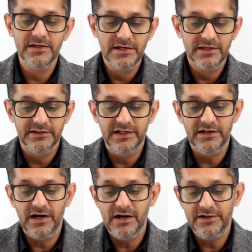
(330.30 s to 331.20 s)
There
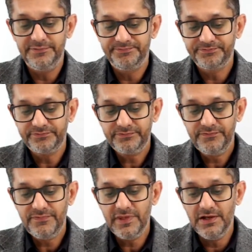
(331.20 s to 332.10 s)
are
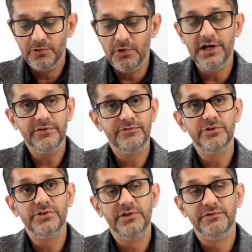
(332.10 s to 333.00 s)
quite a few
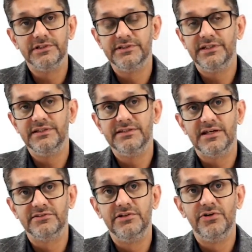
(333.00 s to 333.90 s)
universities
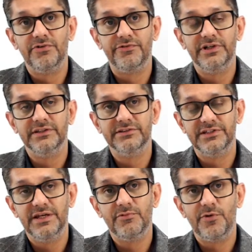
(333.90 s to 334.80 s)
actually offering the
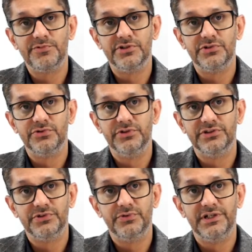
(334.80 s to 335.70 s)
same option to the
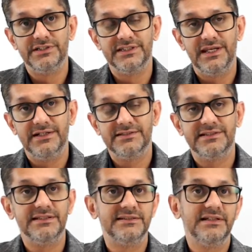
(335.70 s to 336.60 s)
students, and it's
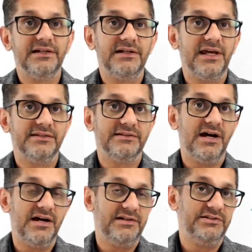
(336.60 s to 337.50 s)
considered as a
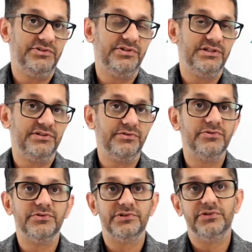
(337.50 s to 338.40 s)
higher education
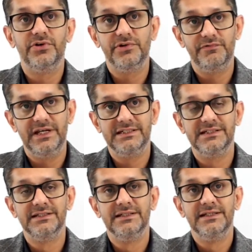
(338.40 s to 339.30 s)
course, not a vet
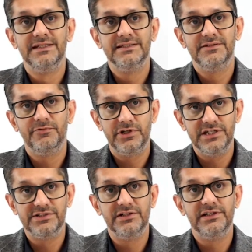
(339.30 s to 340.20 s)

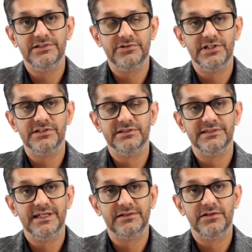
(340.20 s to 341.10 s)
vocational education
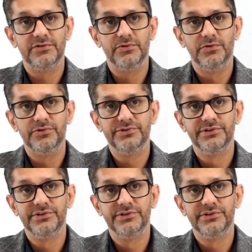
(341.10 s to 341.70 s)
sector course